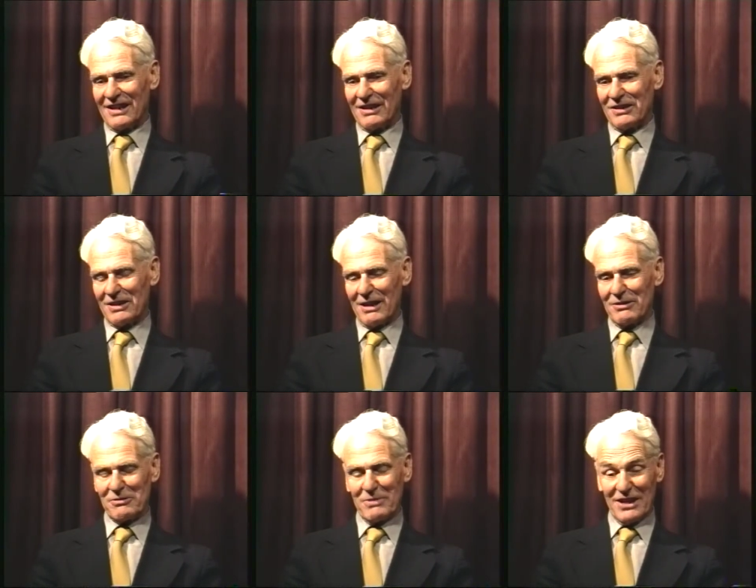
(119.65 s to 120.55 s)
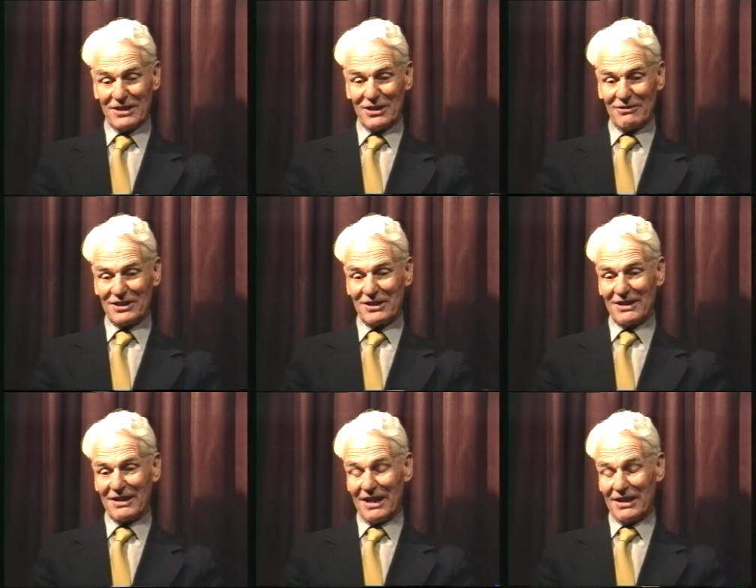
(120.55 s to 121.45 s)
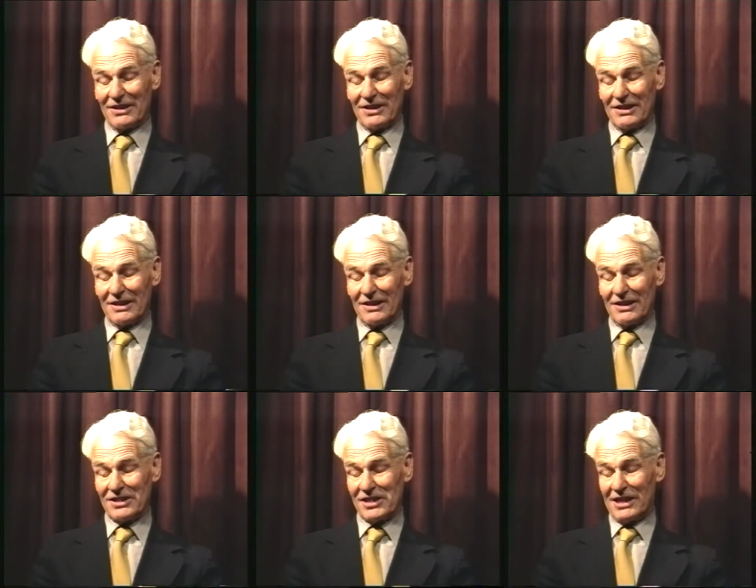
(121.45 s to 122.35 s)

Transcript: it, I was reminded of it at, uh, in this